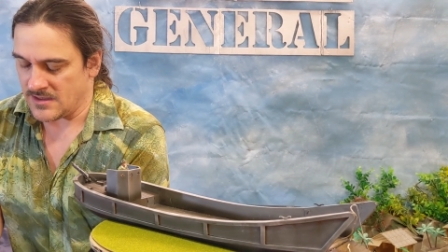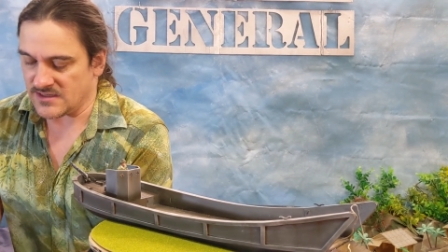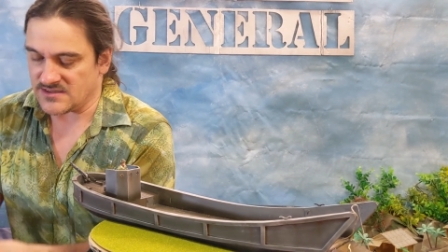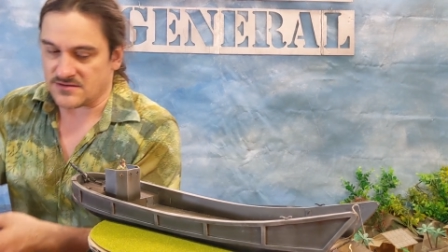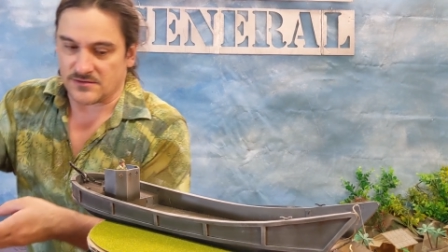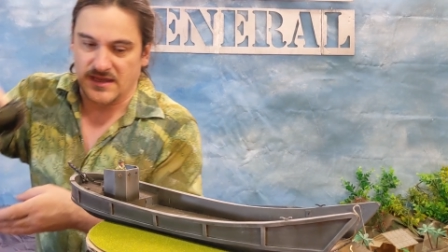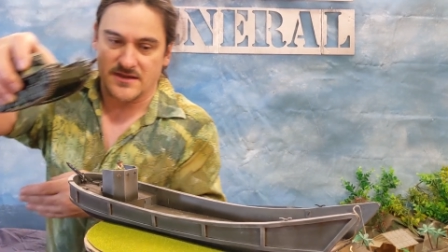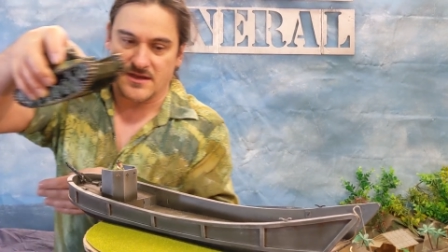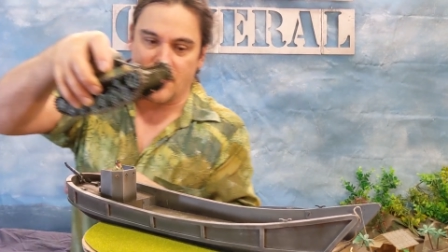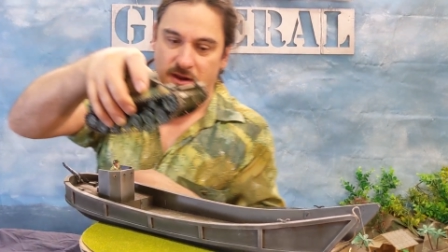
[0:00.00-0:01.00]
into the
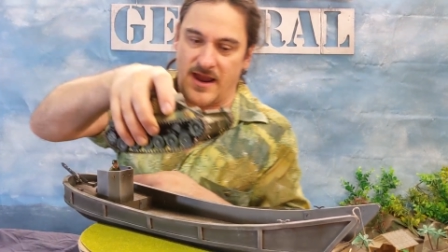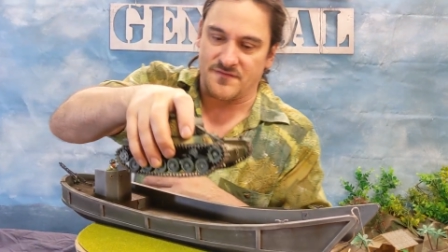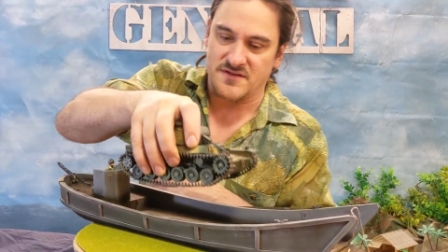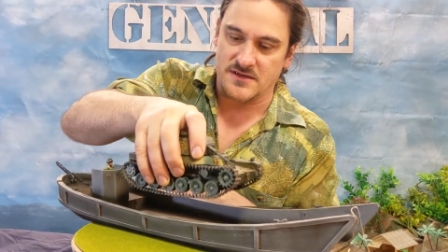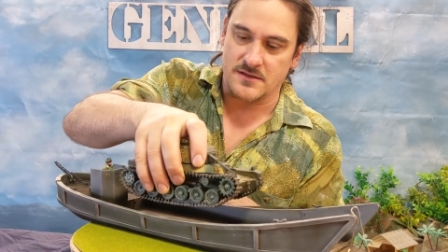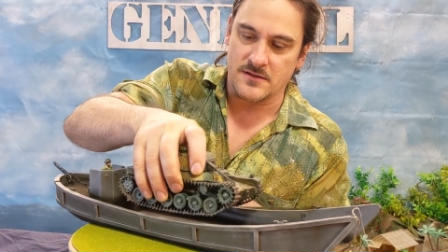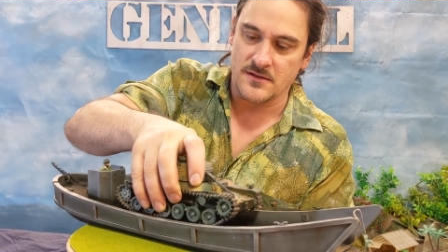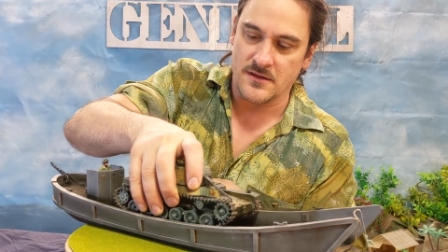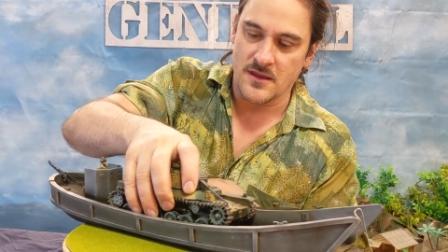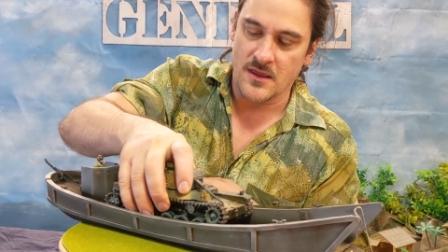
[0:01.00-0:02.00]
landing craft,
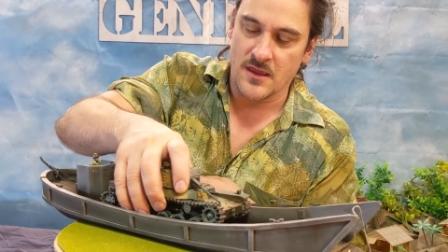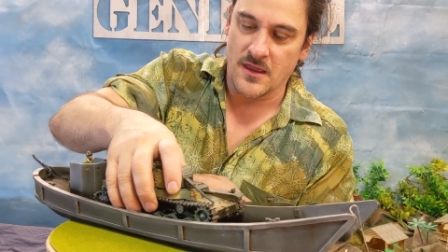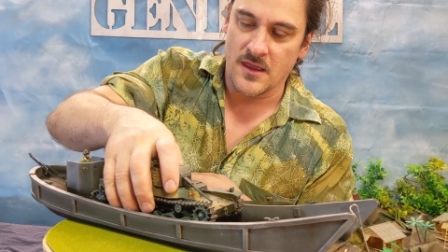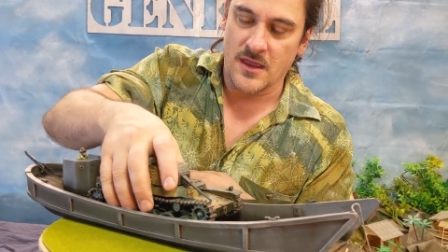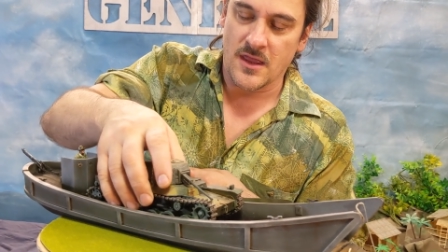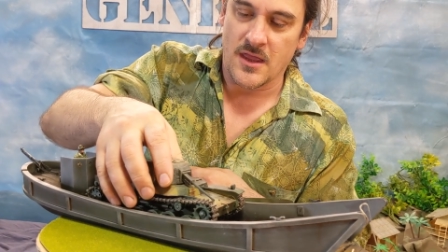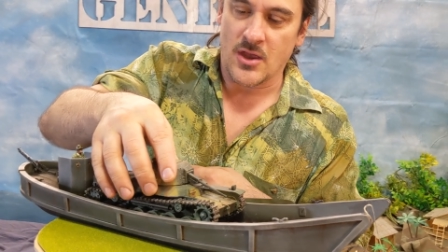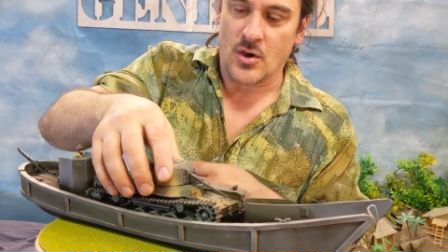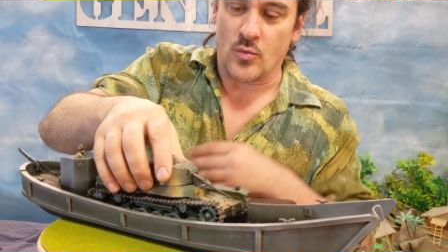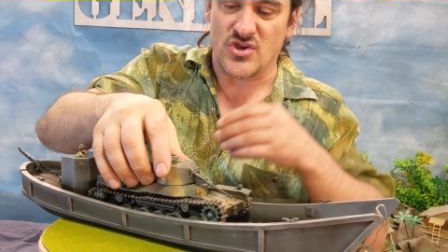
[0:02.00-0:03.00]

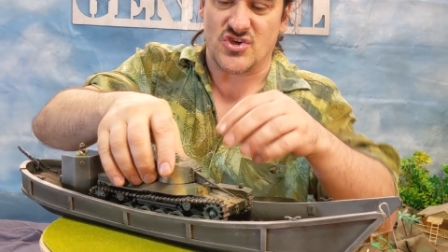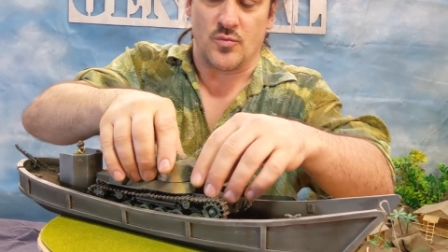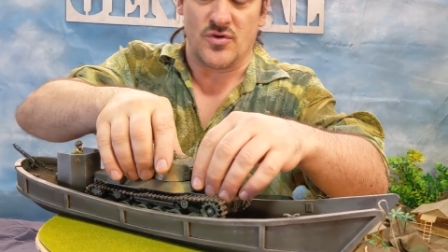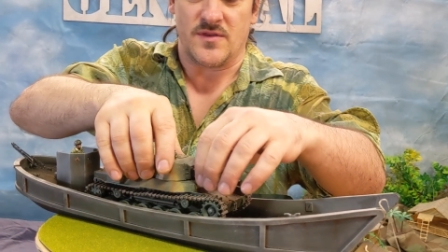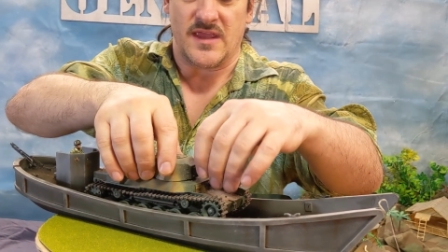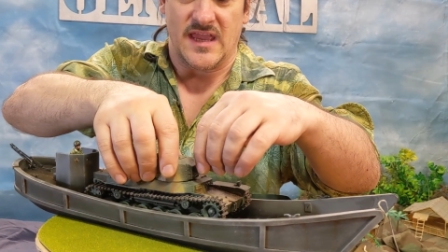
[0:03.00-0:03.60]
which would,